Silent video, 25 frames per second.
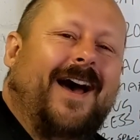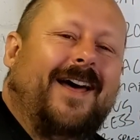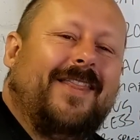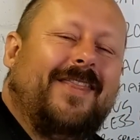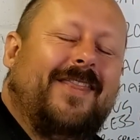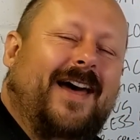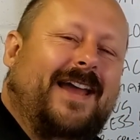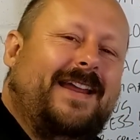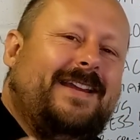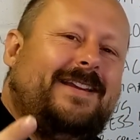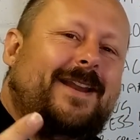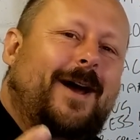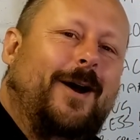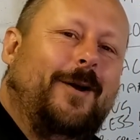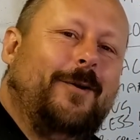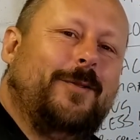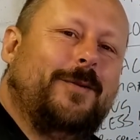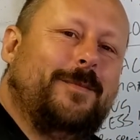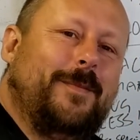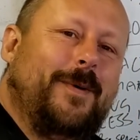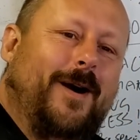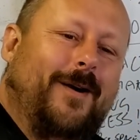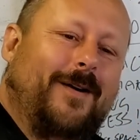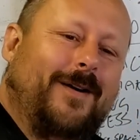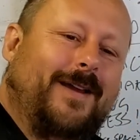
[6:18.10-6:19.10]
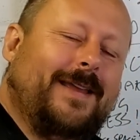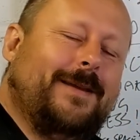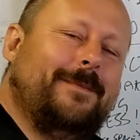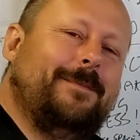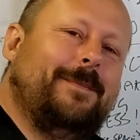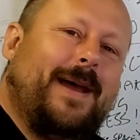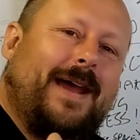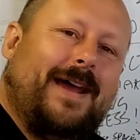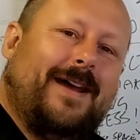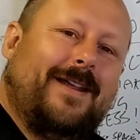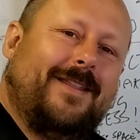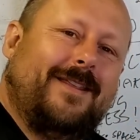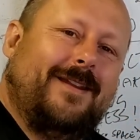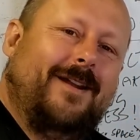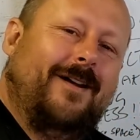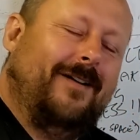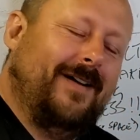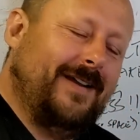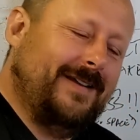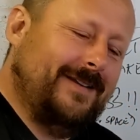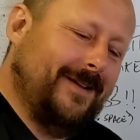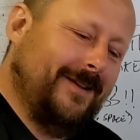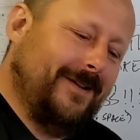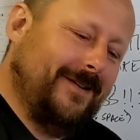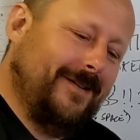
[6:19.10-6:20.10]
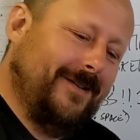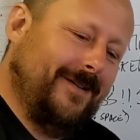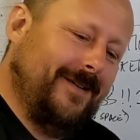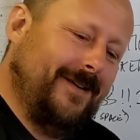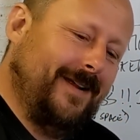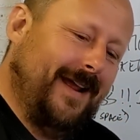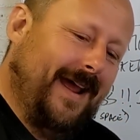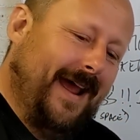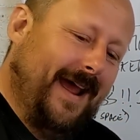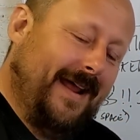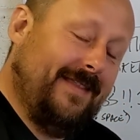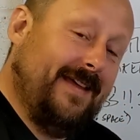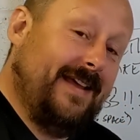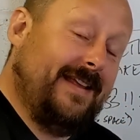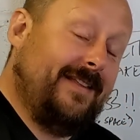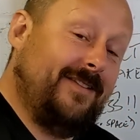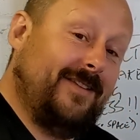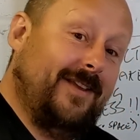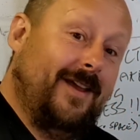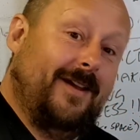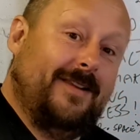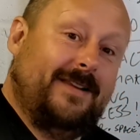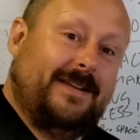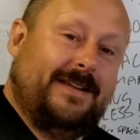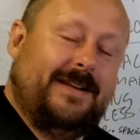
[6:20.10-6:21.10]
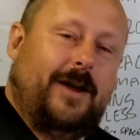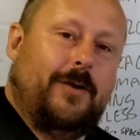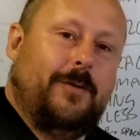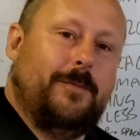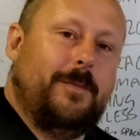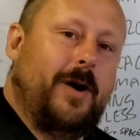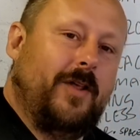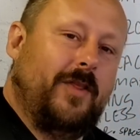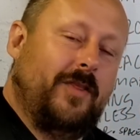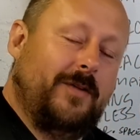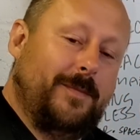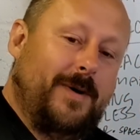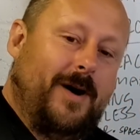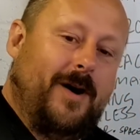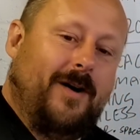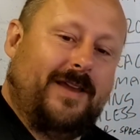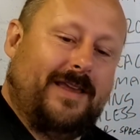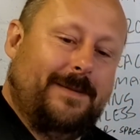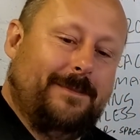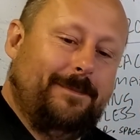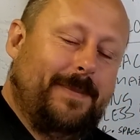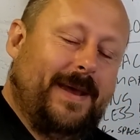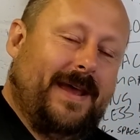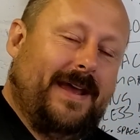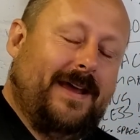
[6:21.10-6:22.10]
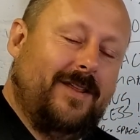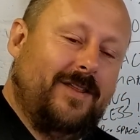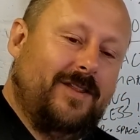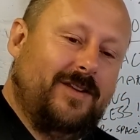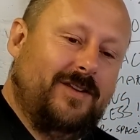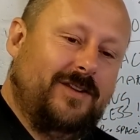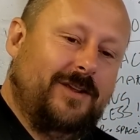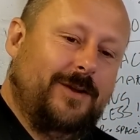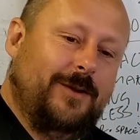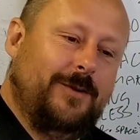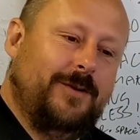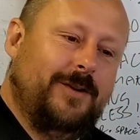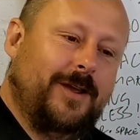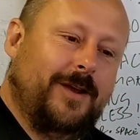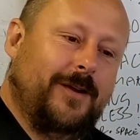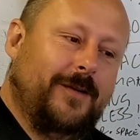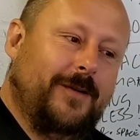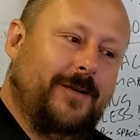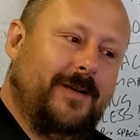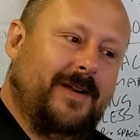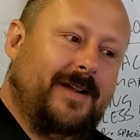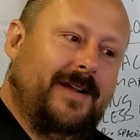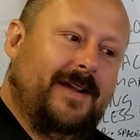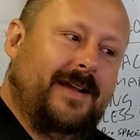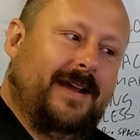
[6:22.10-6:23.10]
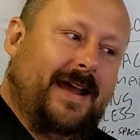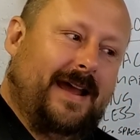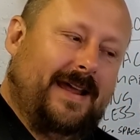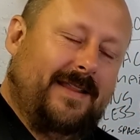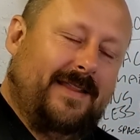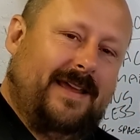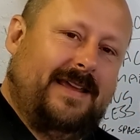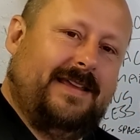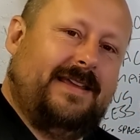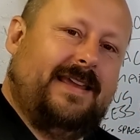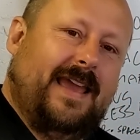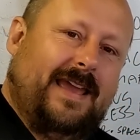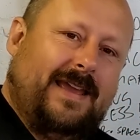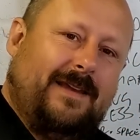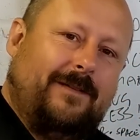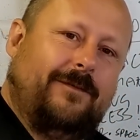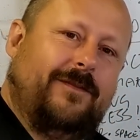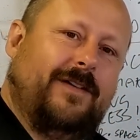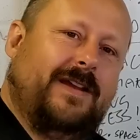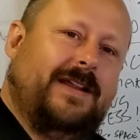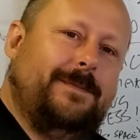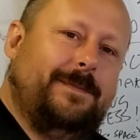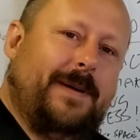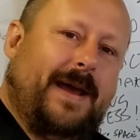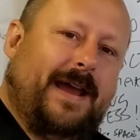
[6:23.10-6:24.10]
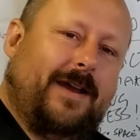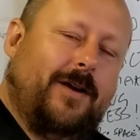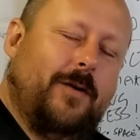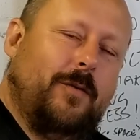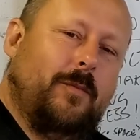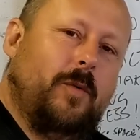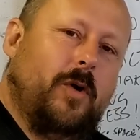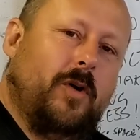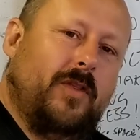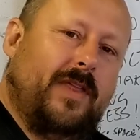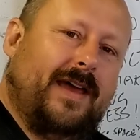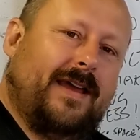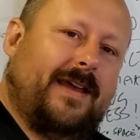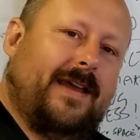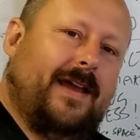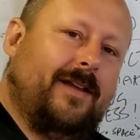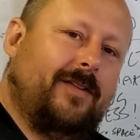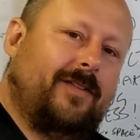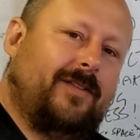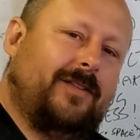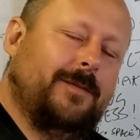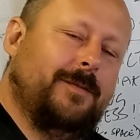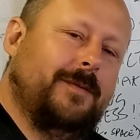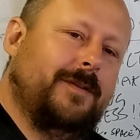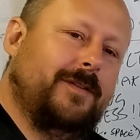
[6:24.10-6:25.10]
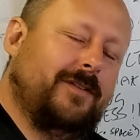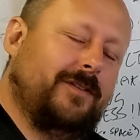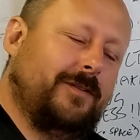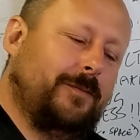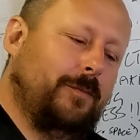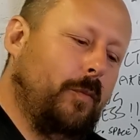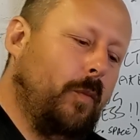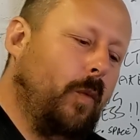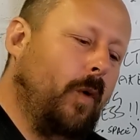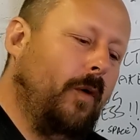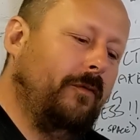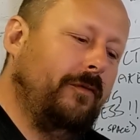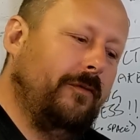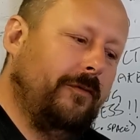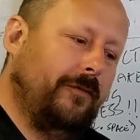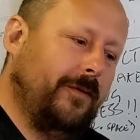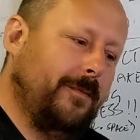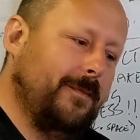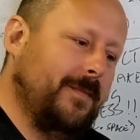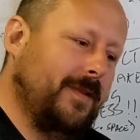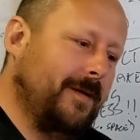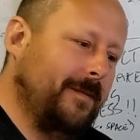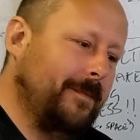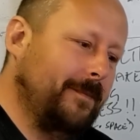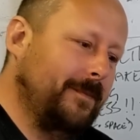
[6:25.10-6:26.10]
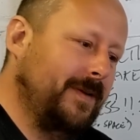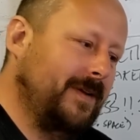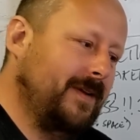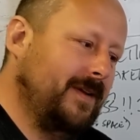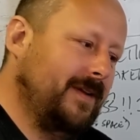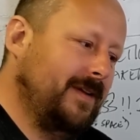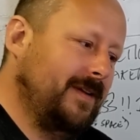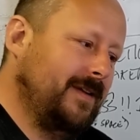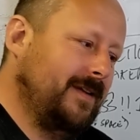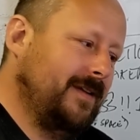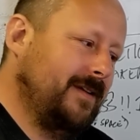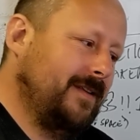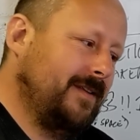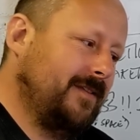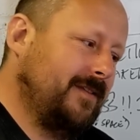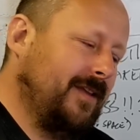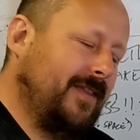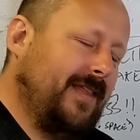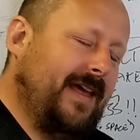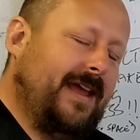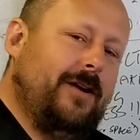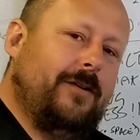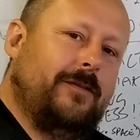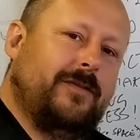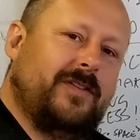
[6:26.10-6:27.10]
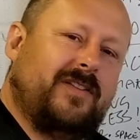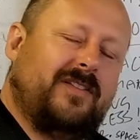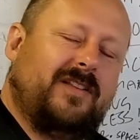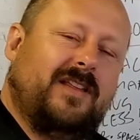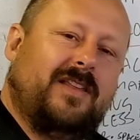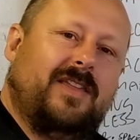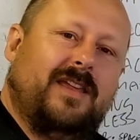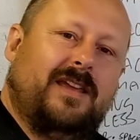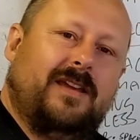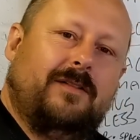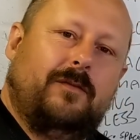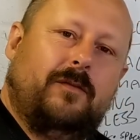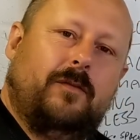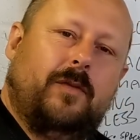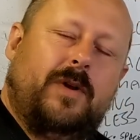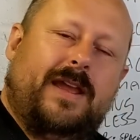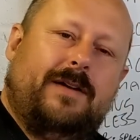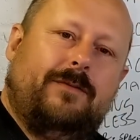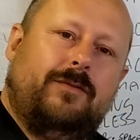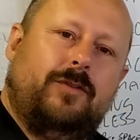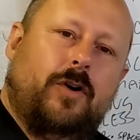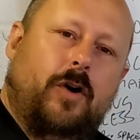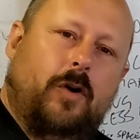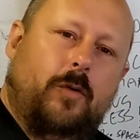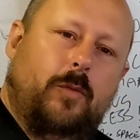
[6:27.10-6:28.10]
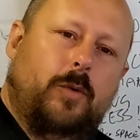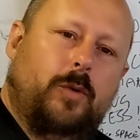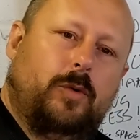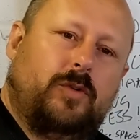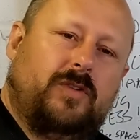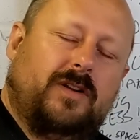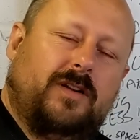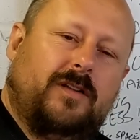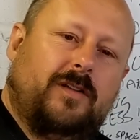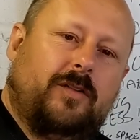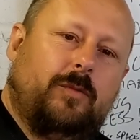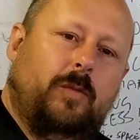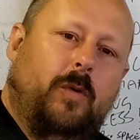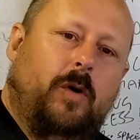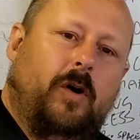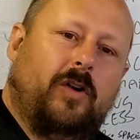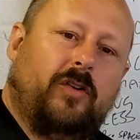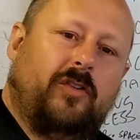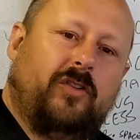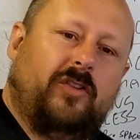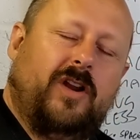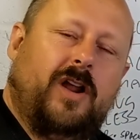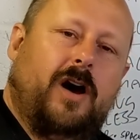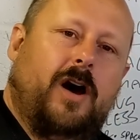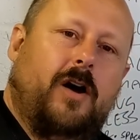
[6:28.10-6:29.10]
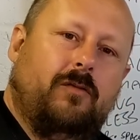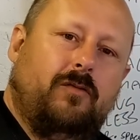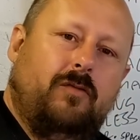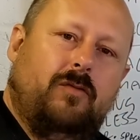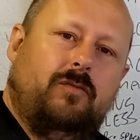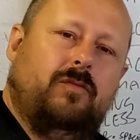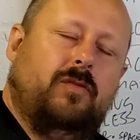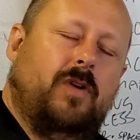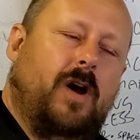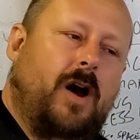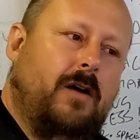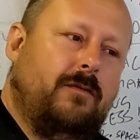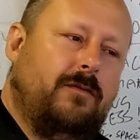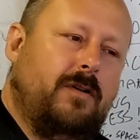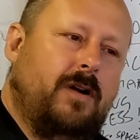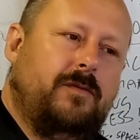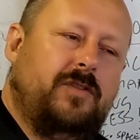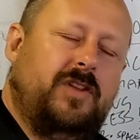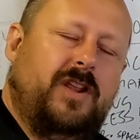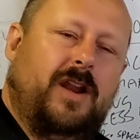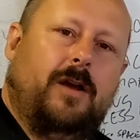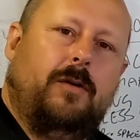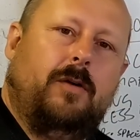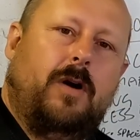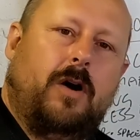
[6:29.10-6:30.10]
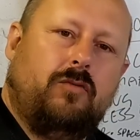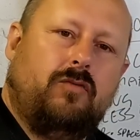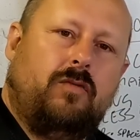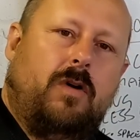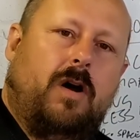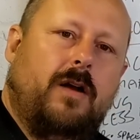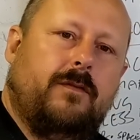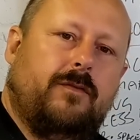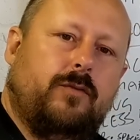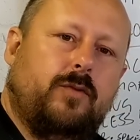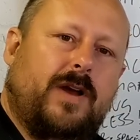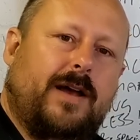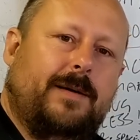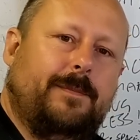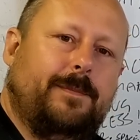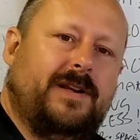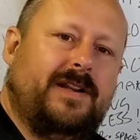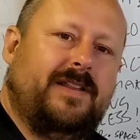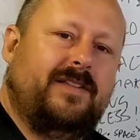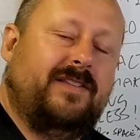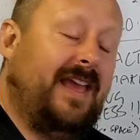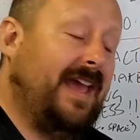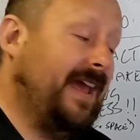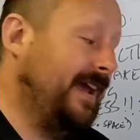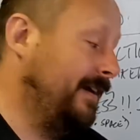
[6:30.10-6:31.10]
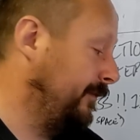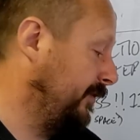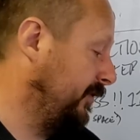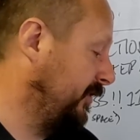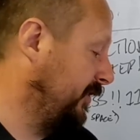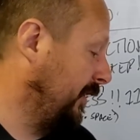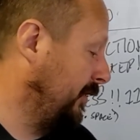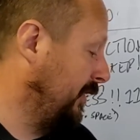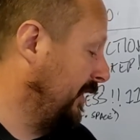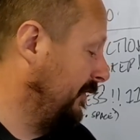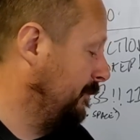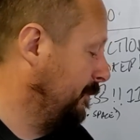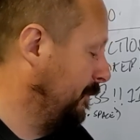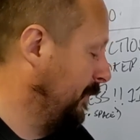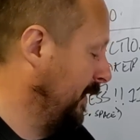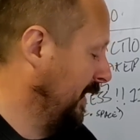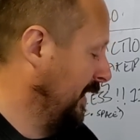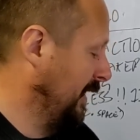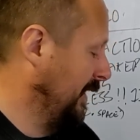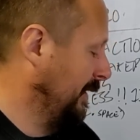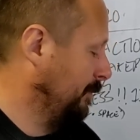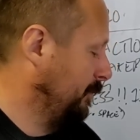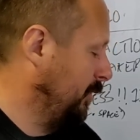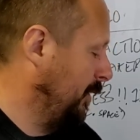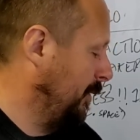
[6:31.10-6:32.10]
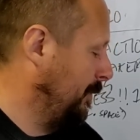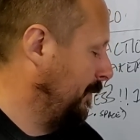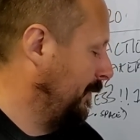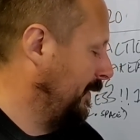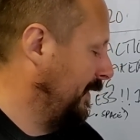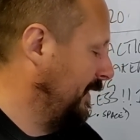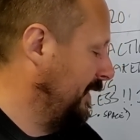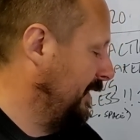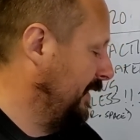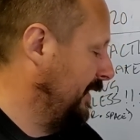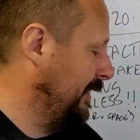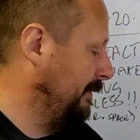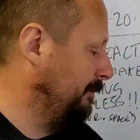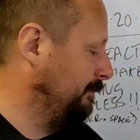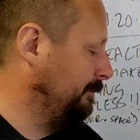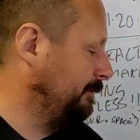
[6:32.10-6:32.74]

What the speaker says: They know the market better than I do, and they certainly know the market better than you do, and they're getting feedback on what their customers want from them. So they obviously think we haven't got a waterless wash, and our rival companies have. So they probably